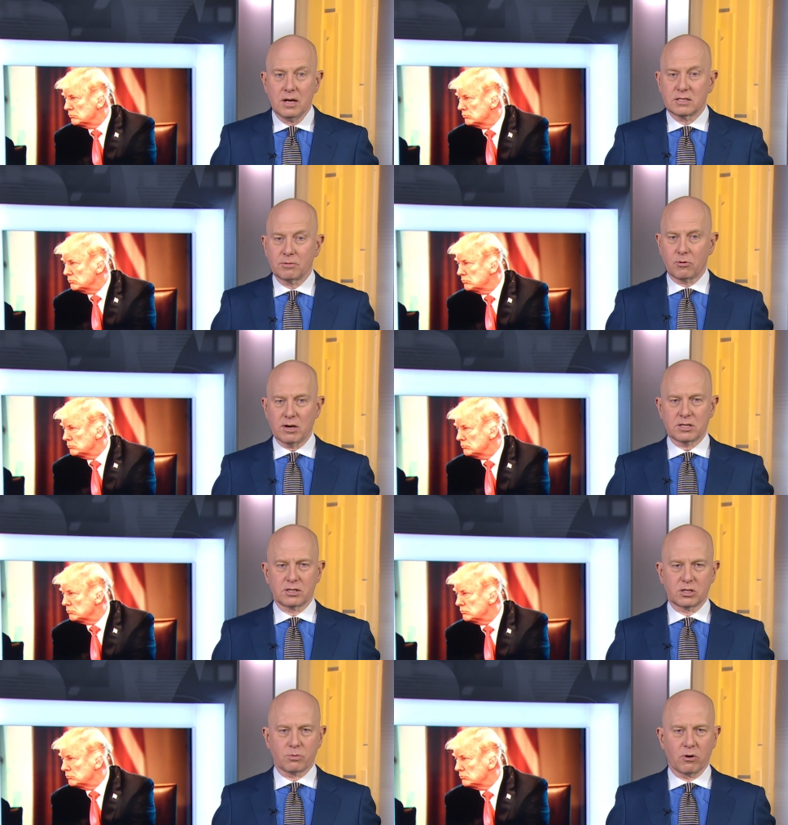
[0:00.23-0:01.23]
Speaker 1: Some
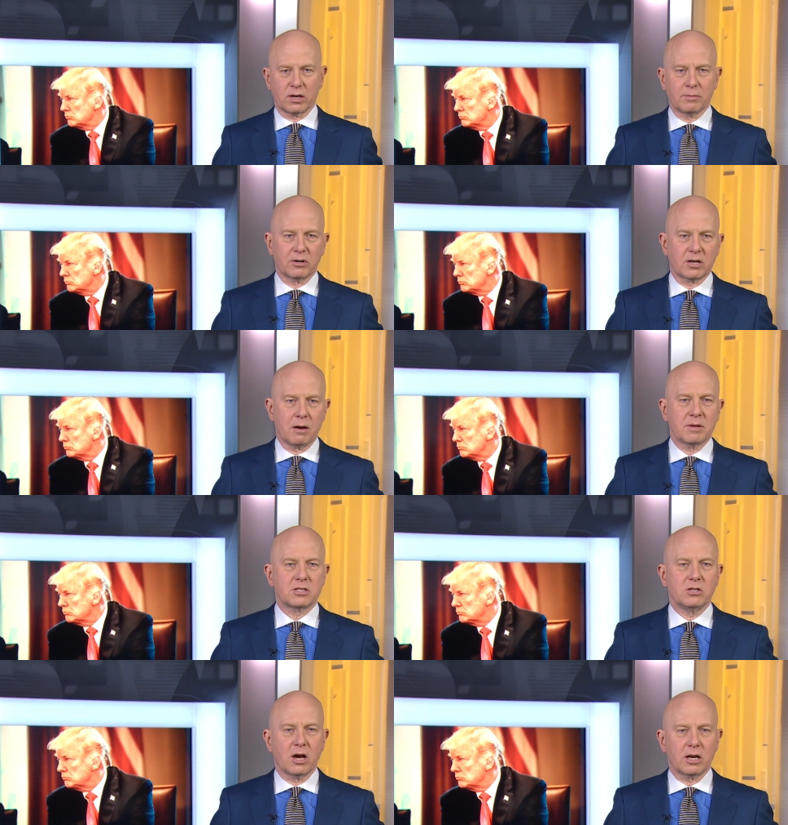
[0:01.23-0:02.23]
questions this morning about comments
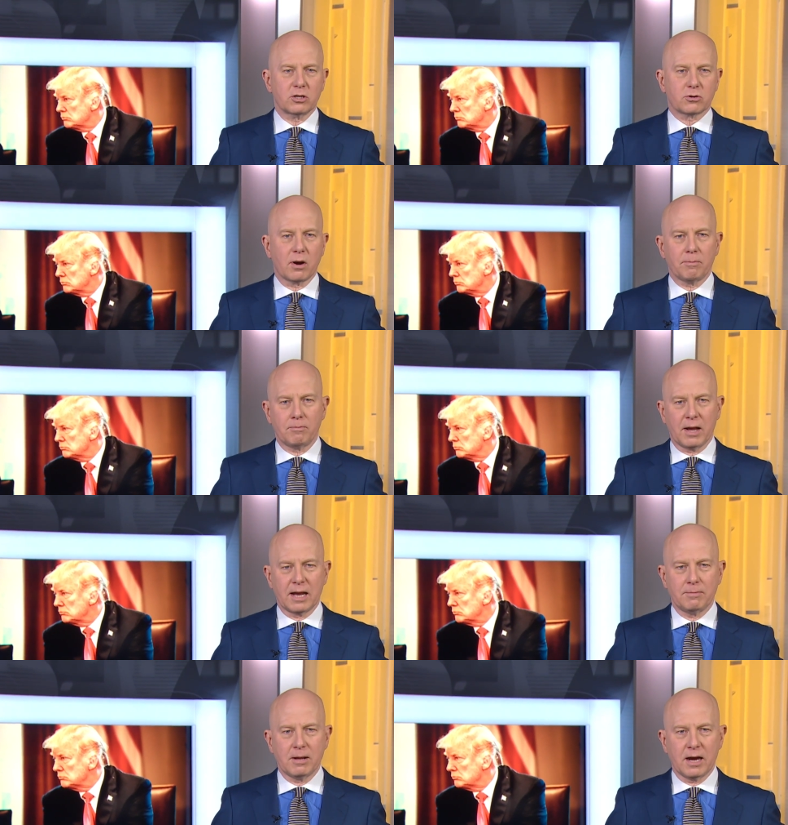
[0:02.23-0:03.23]
Donald Trump
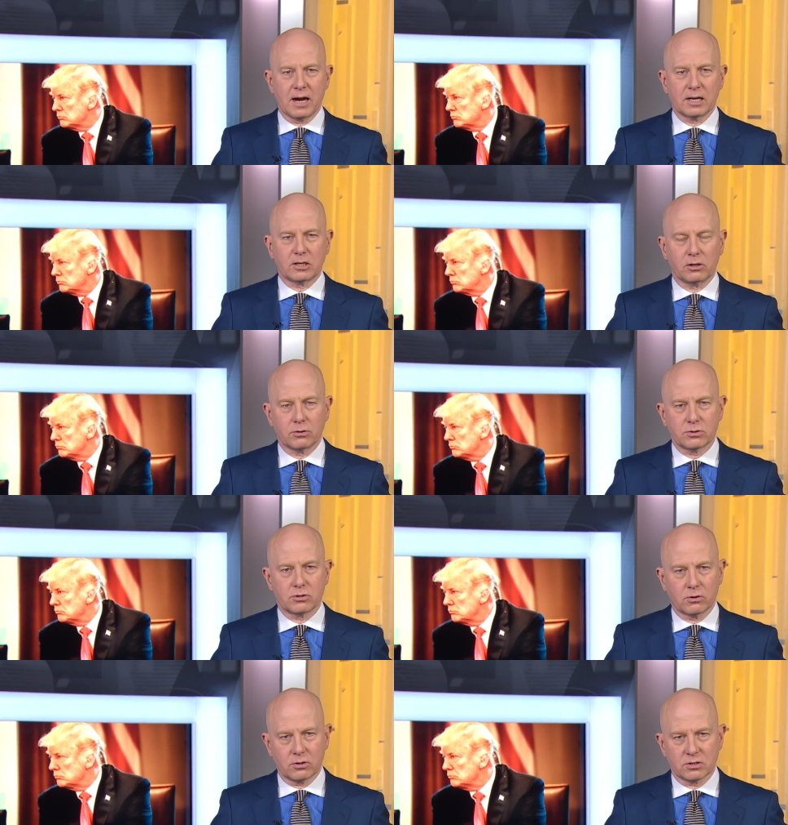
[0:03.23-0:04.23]
made behind closed
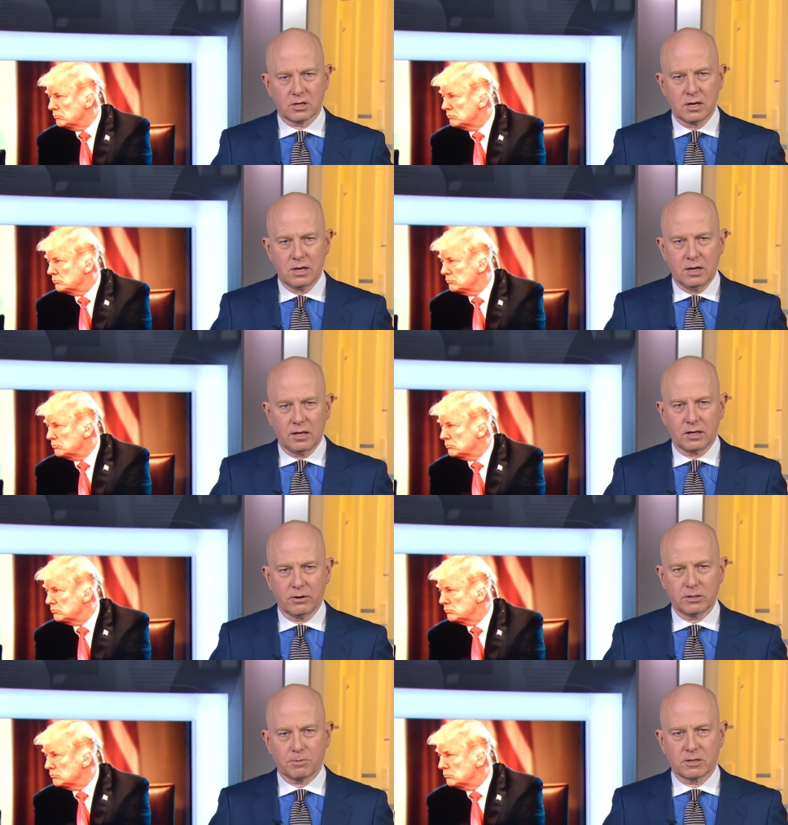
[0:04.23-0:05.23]
doors. The
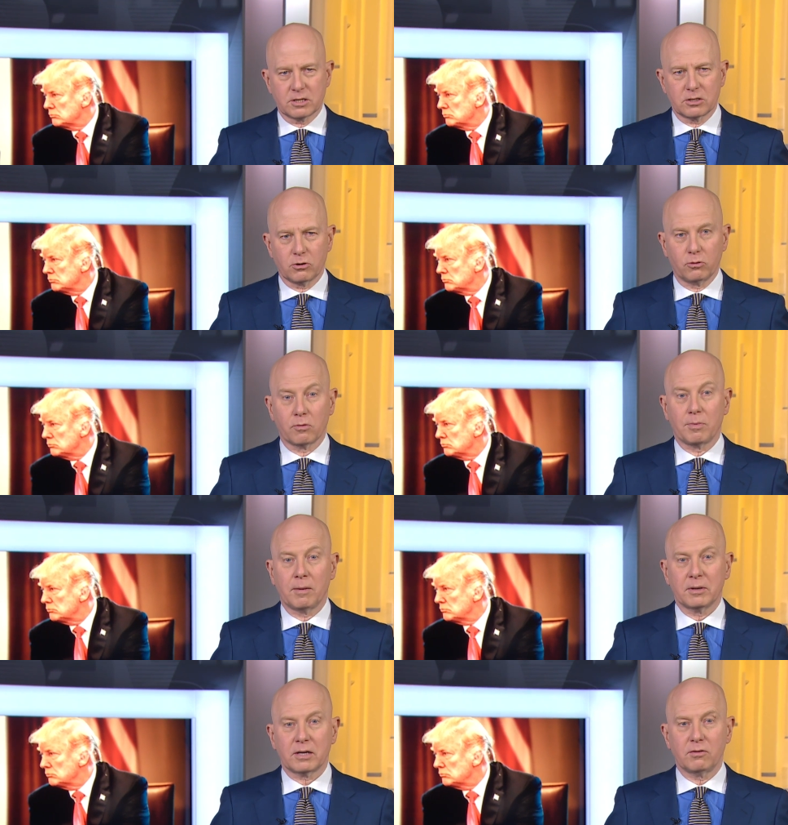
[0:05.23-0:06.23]
U.S. president told
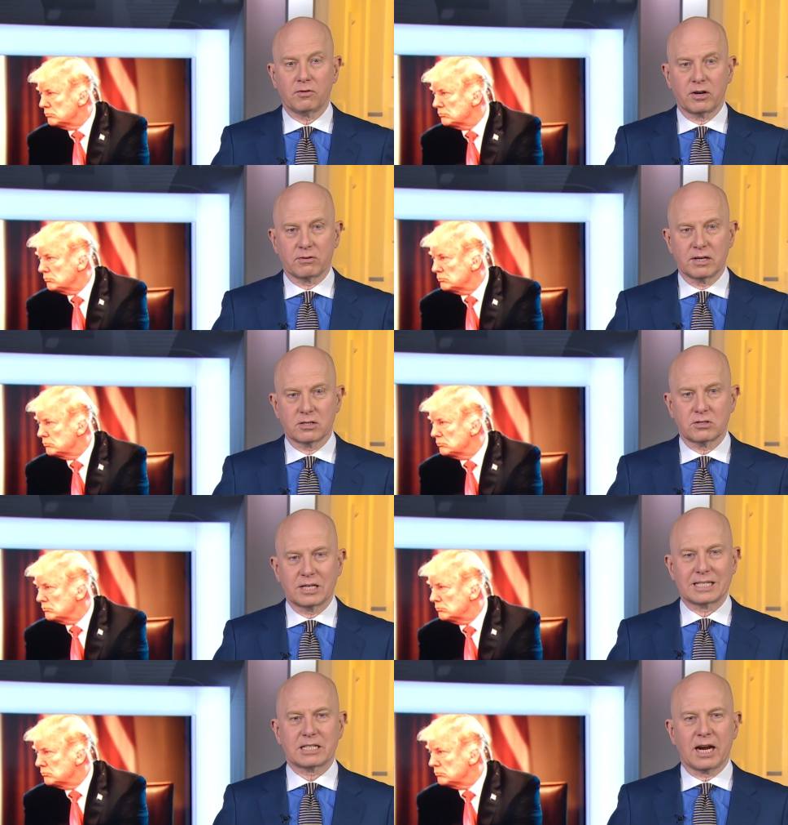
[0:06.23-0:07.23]
Republican fundraisers
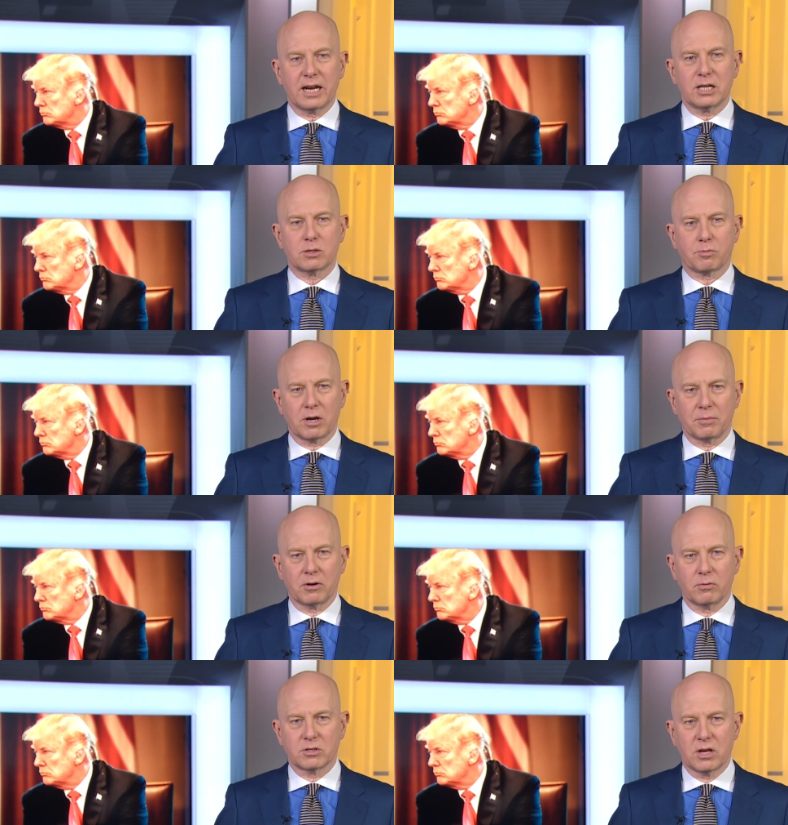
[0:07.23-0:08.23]
that China's
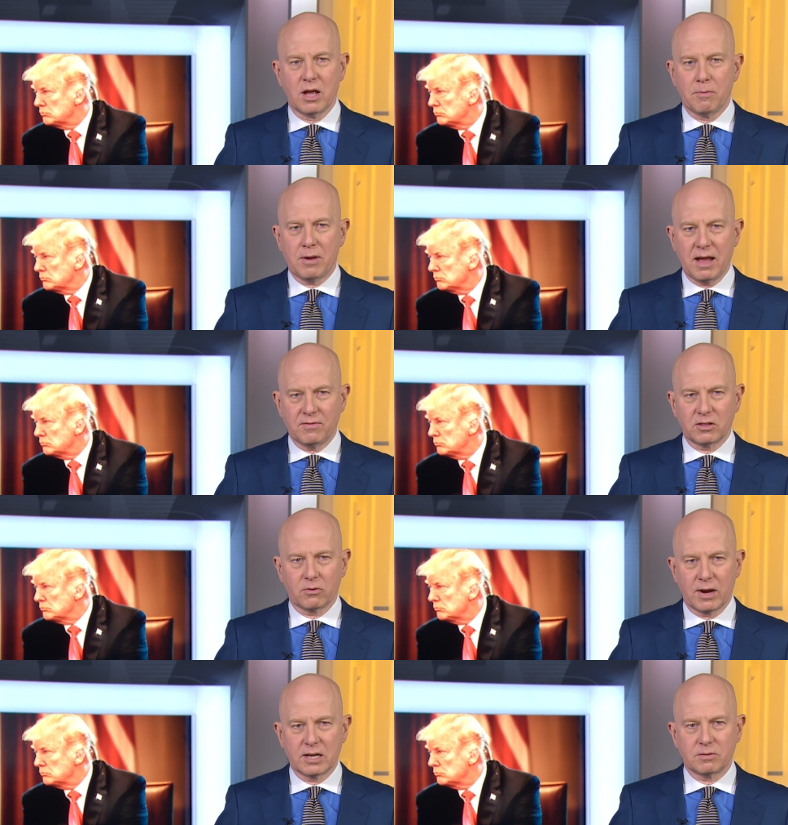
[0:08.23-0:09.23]
premier was paving the
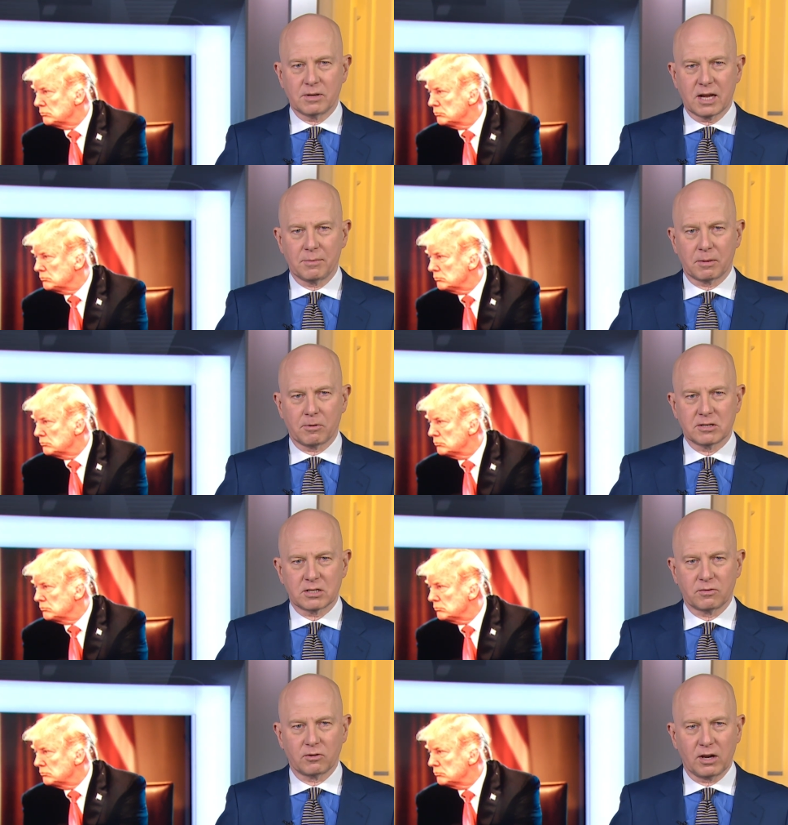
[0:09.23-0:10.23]
way to becoming
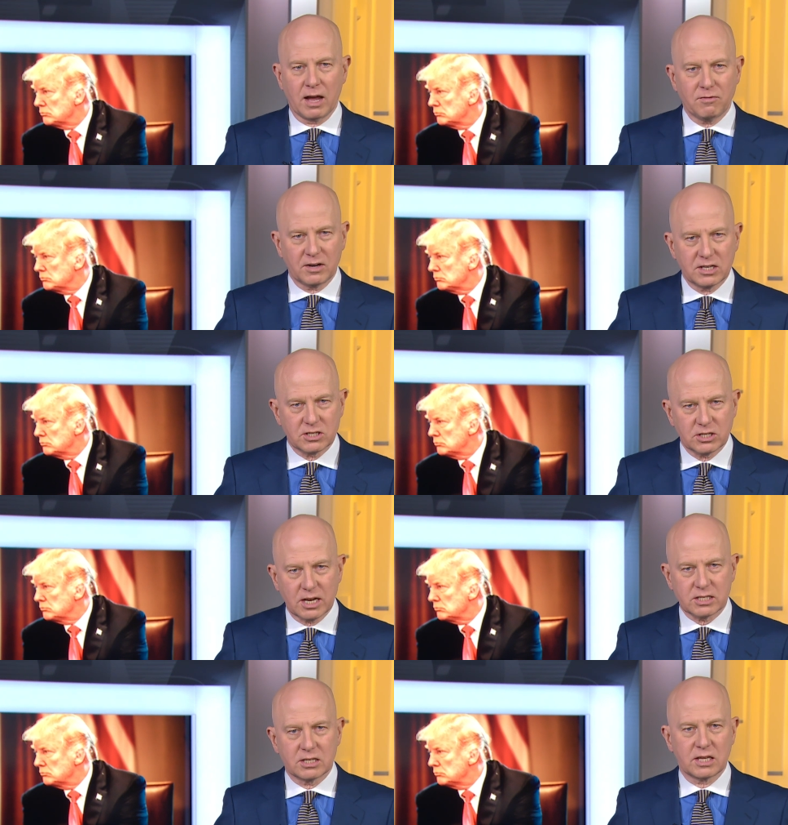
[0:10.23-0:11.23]
president for life, and he
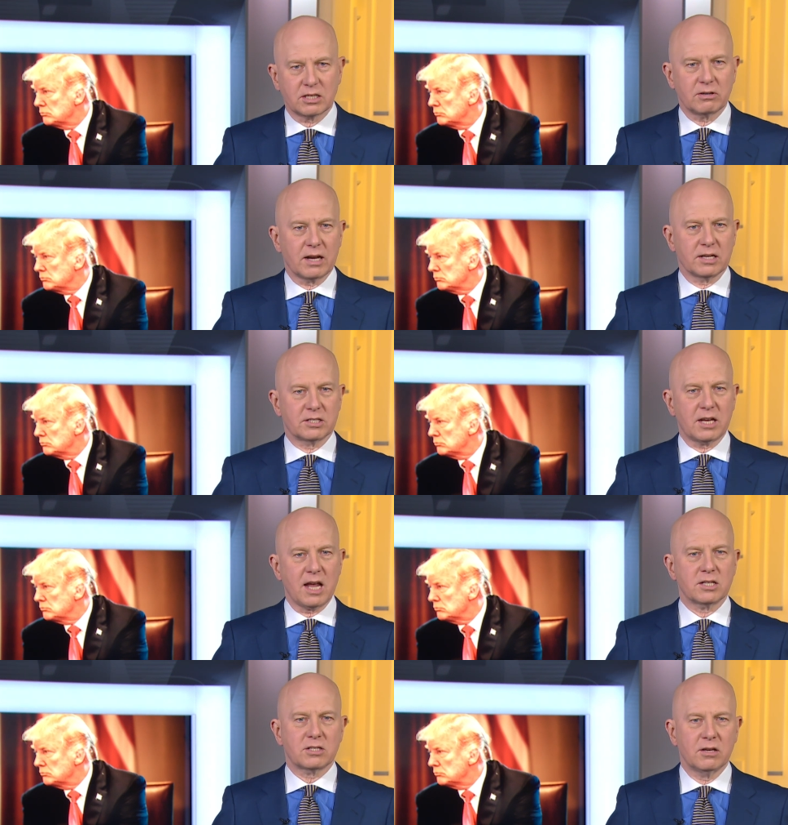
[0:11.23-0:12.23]
suggested that the United
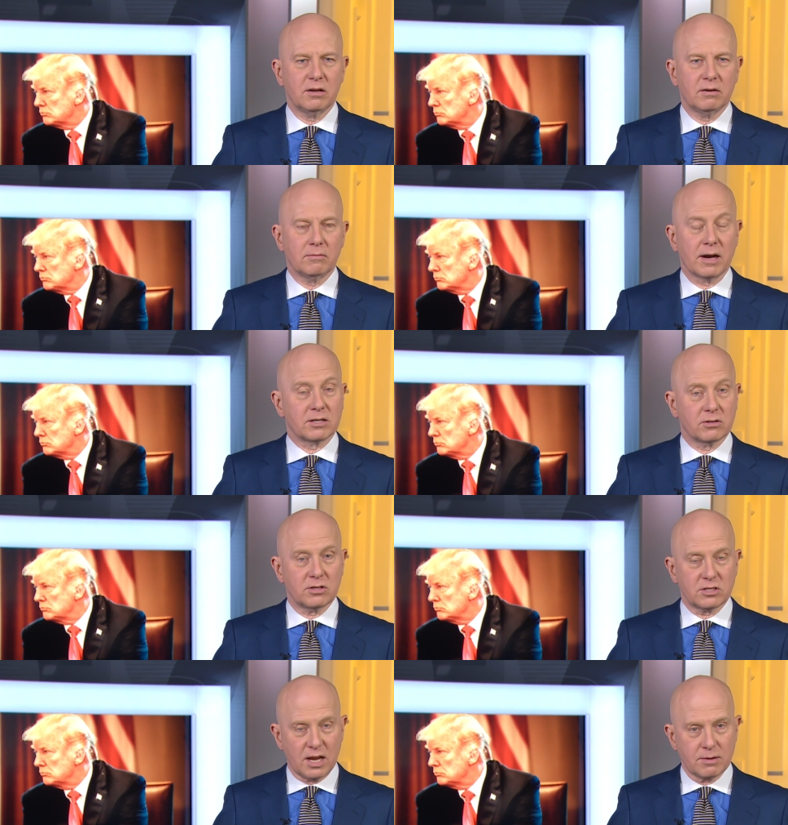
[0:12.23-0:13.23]
States might do
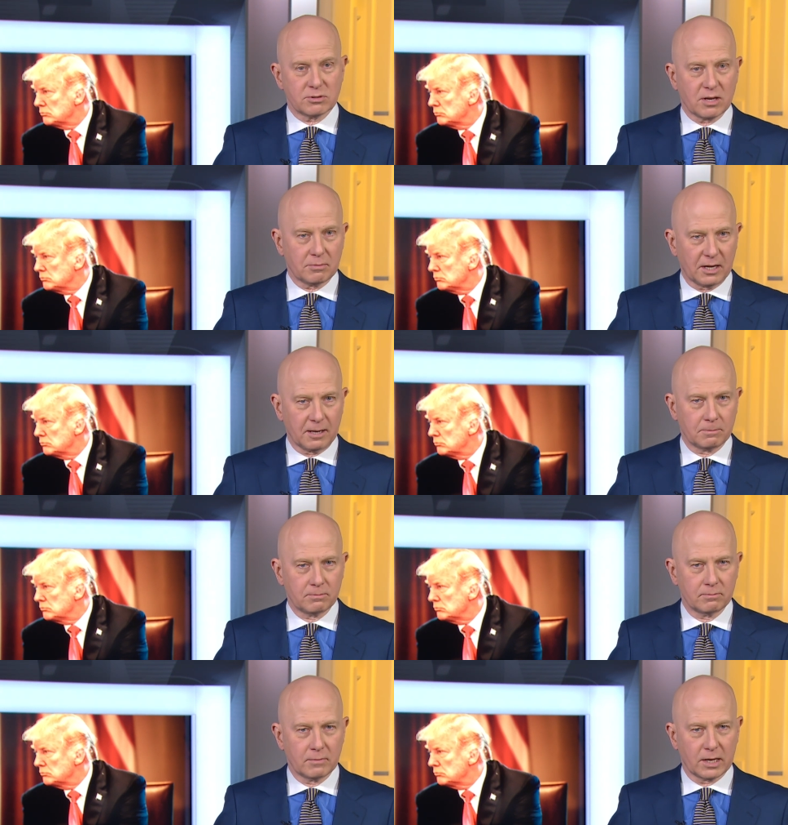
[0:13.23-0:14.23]
the same someday.
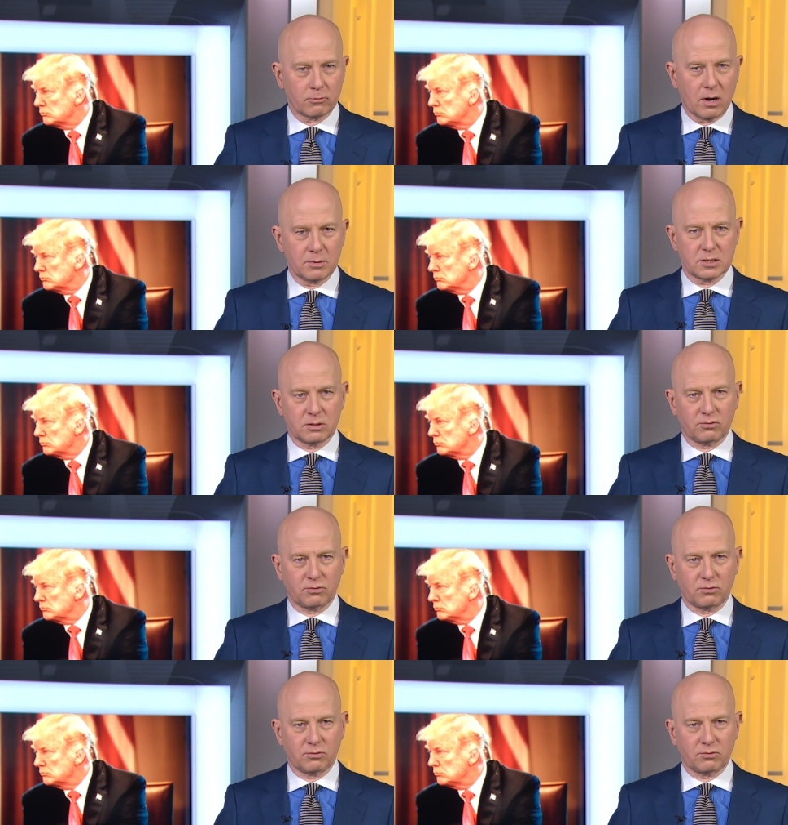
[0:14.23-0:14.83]
Megan Roberts